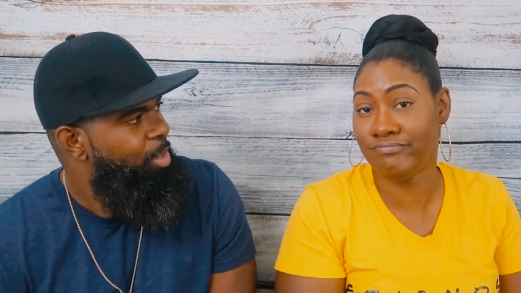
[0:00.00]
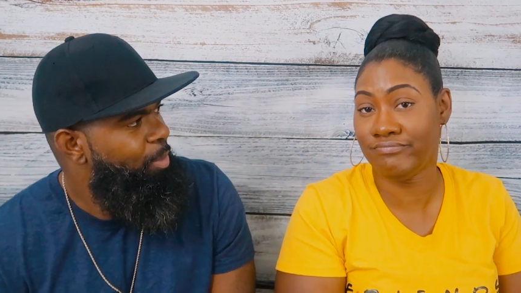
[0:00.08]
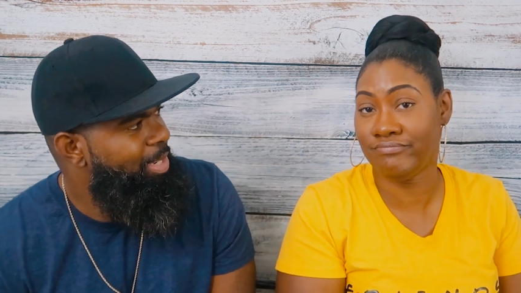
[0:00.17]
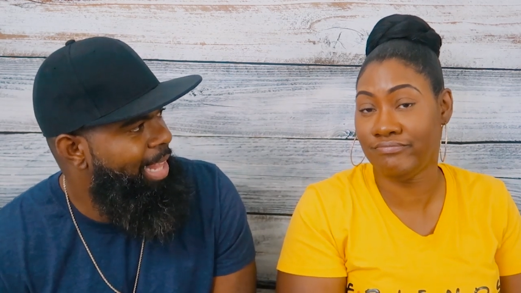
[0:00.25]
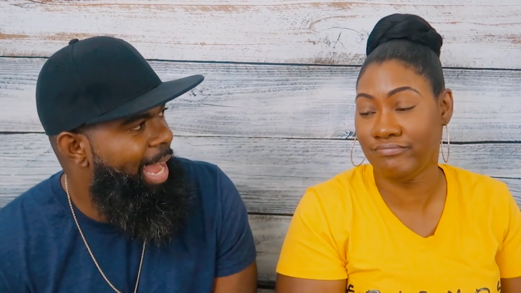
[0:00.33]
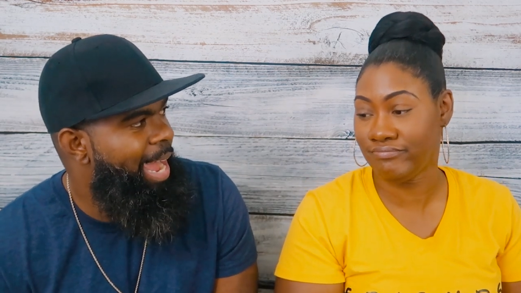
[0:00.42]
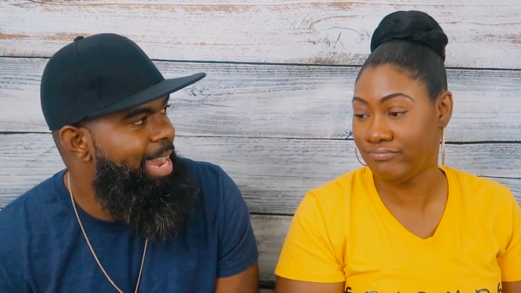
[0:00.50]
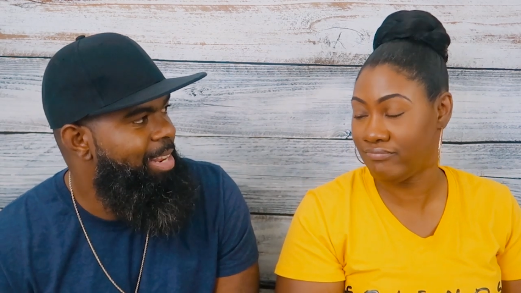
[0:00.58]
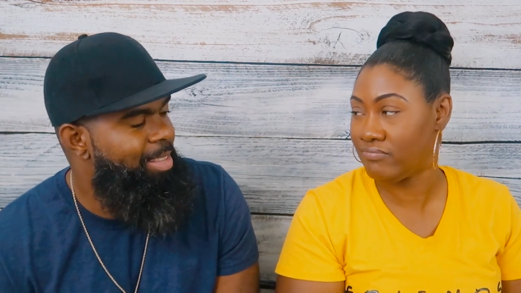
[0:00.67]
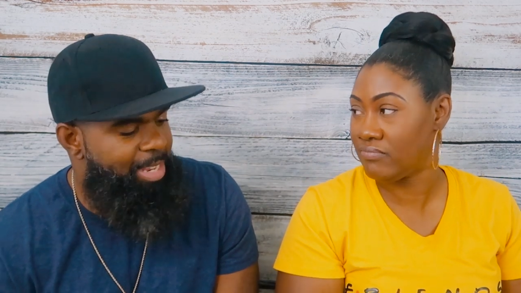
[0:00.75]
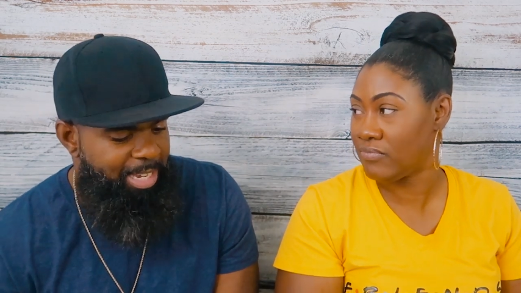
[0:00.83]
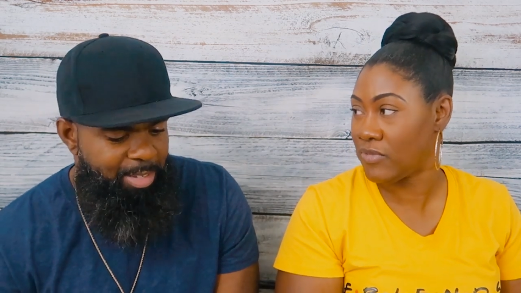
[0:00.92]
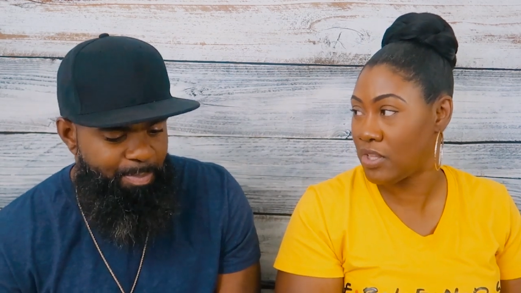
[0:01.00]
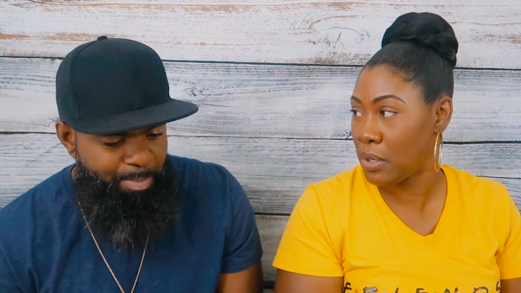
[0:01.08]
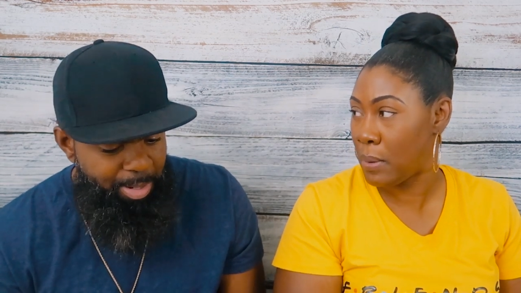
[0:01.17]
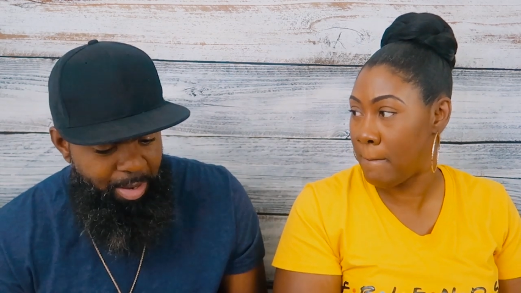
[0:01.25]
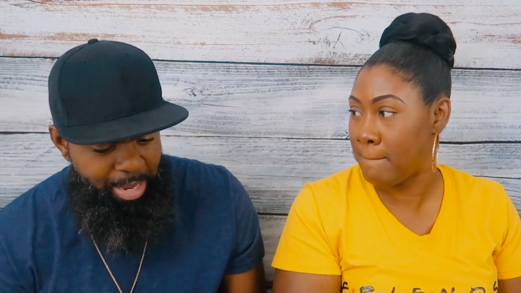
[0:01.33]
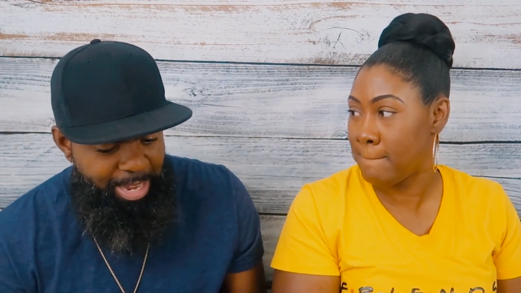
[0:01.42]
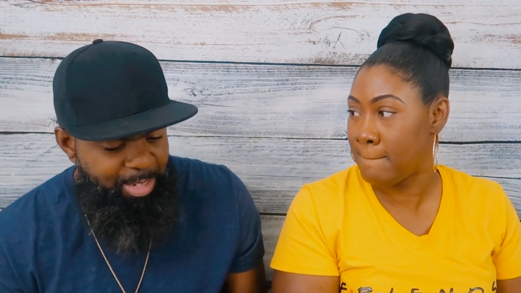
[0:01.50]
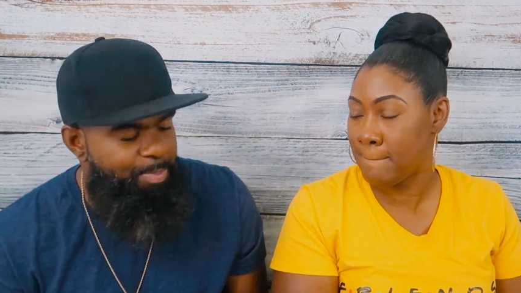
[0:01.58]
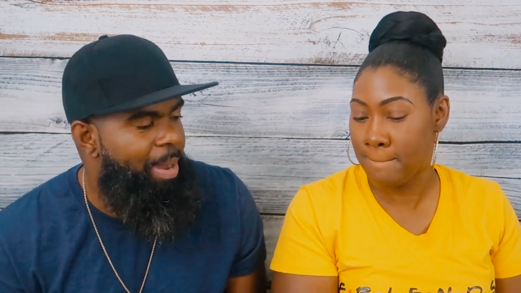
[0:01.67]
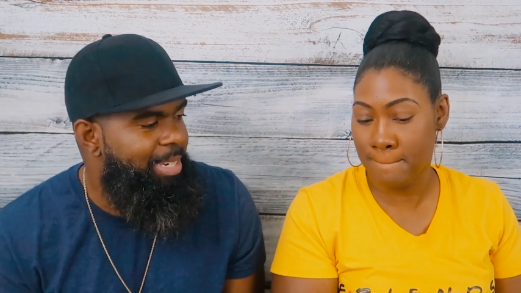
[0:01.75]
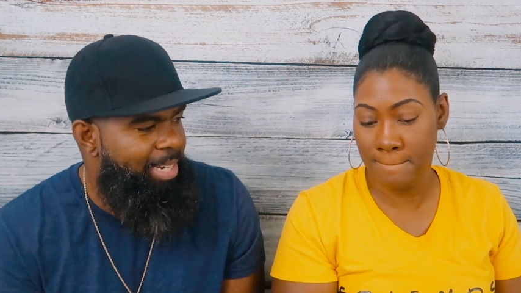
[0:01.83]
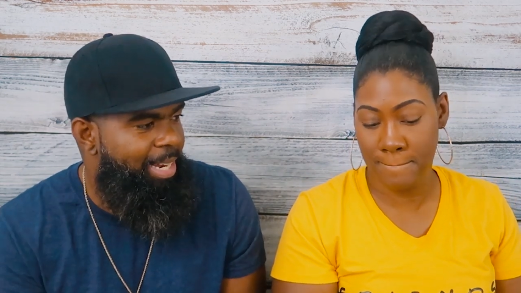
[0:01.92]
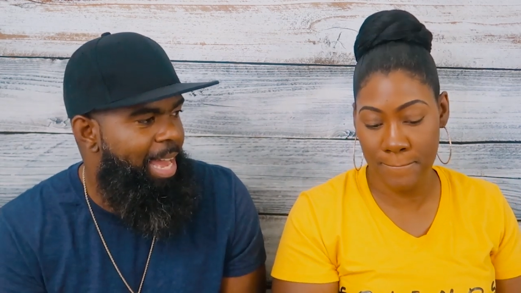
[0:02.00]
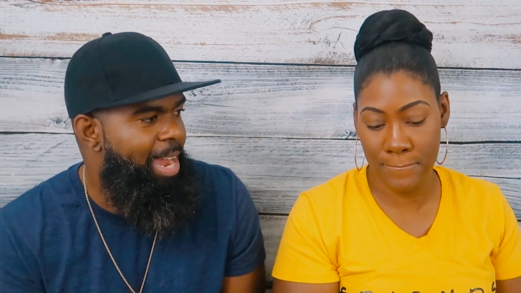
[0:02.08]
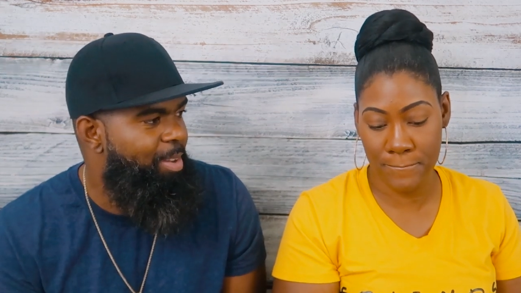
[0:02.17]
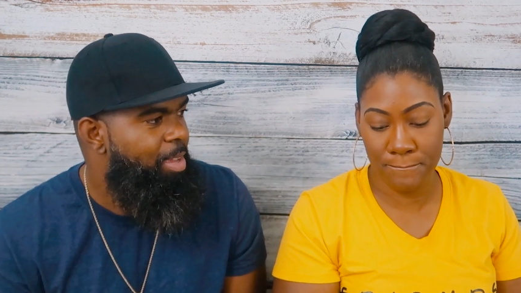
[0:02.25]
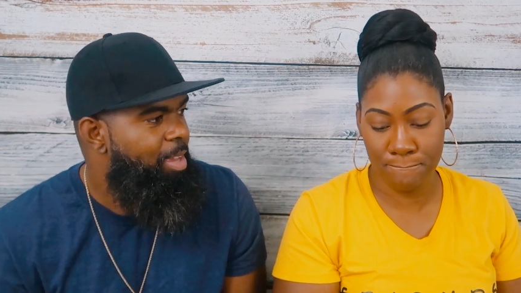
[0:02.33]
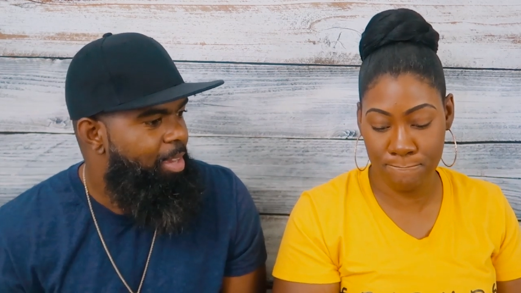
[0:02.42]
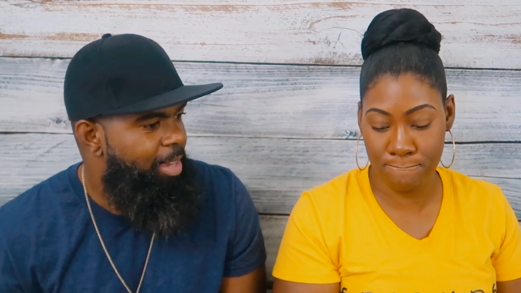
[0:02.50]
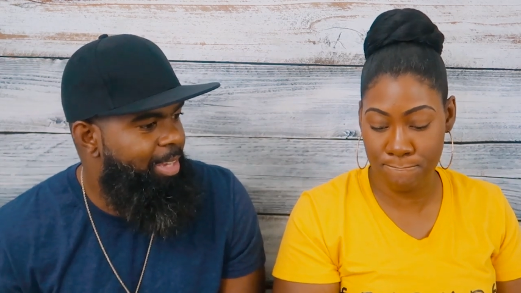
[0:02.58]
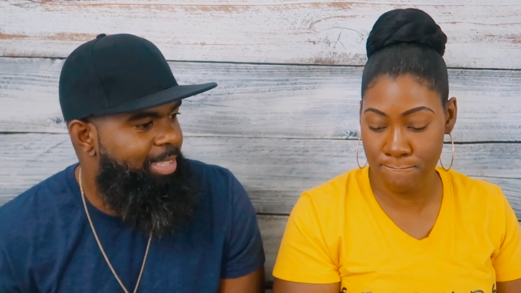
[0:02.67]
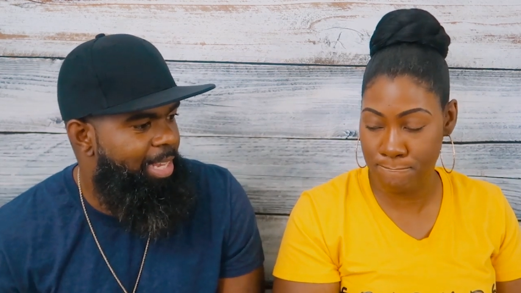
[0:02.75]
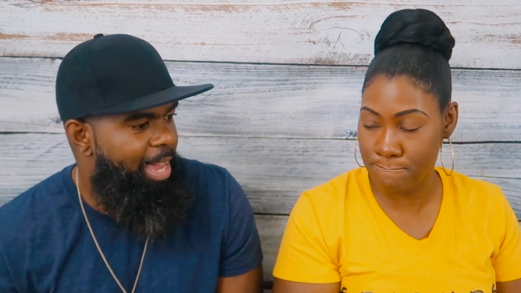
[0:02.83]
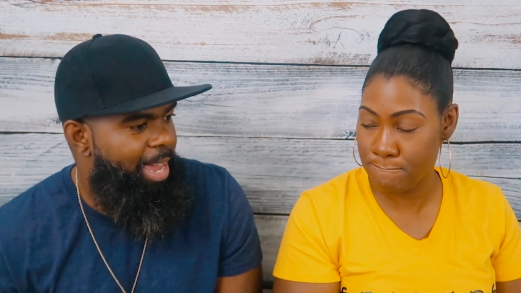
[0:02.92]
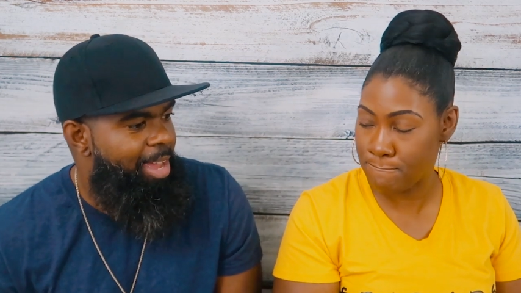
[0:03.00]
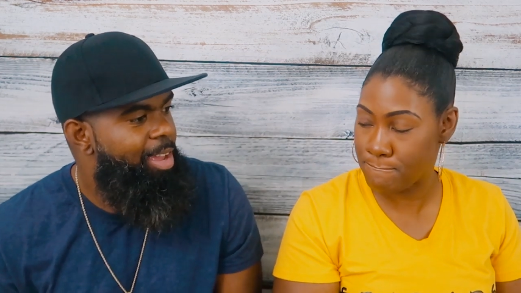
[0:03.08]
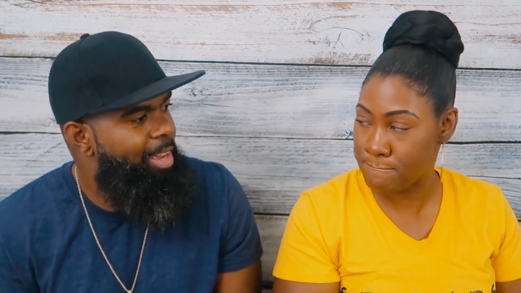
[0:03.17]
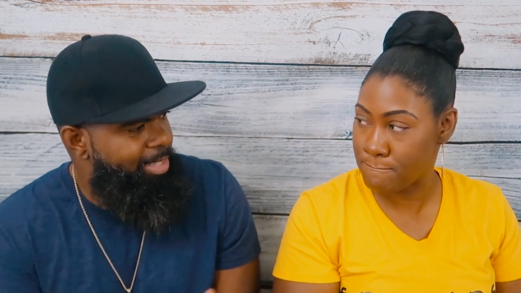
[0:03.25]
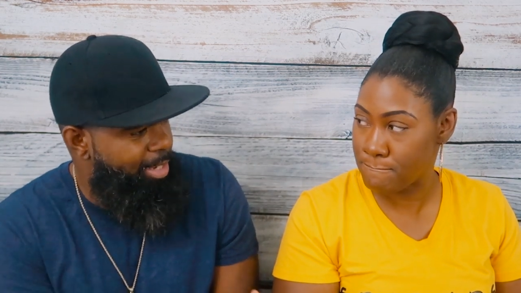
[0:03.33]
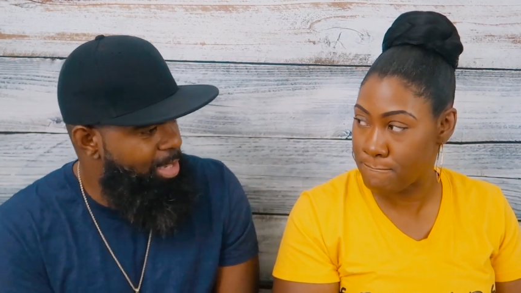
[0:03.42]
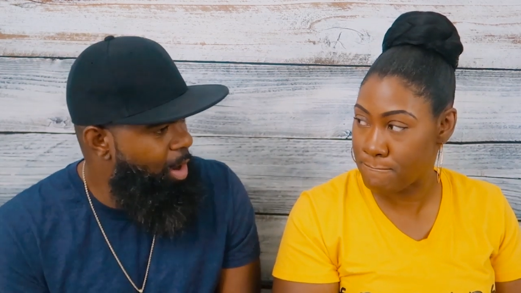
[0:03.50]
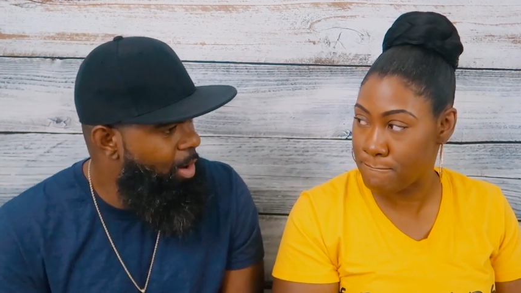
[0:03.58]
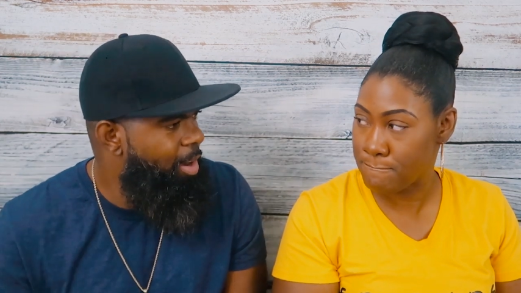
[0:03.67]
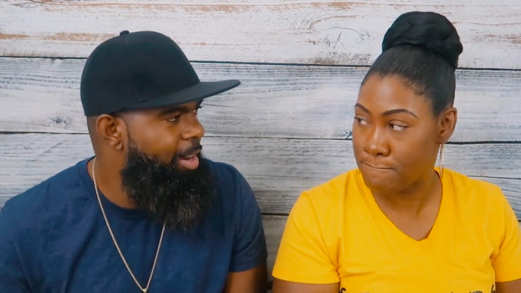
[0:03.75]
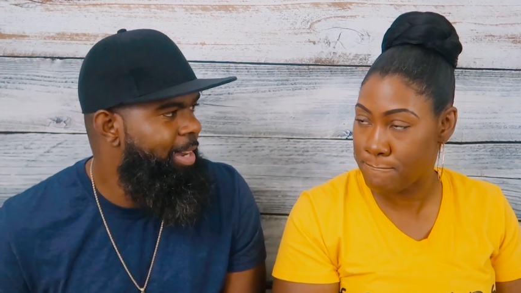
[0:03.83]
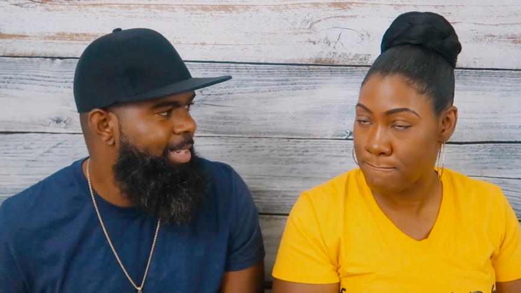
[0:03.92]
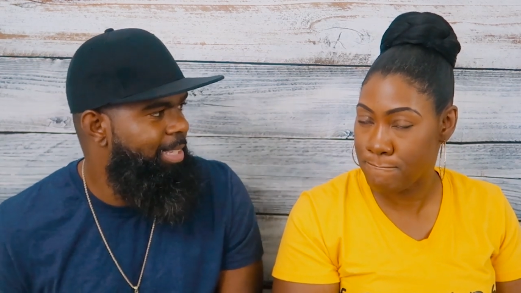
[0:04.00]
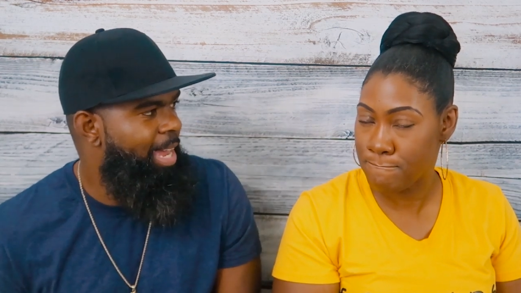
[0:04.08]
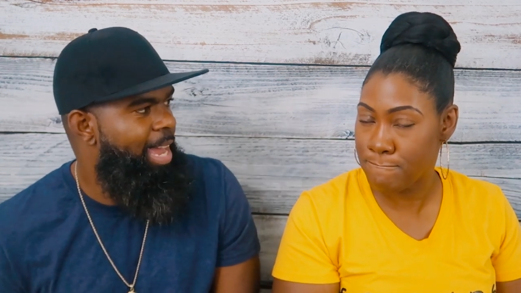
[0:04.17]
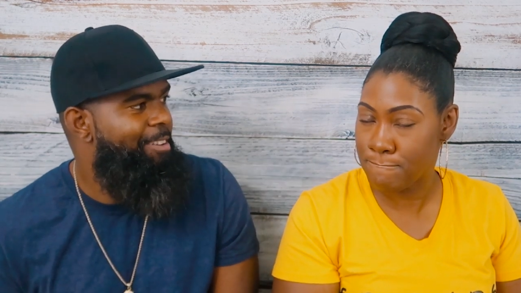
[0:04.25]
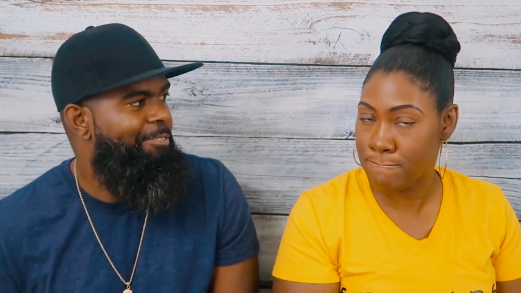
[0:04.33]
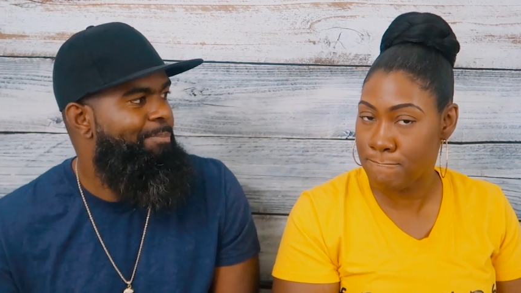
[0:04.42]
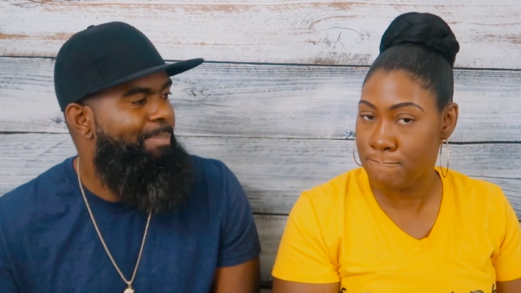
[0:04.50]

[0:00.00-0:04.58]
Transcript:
Speaker 1: Was like this book, and especially like he said, because he told her, he said, if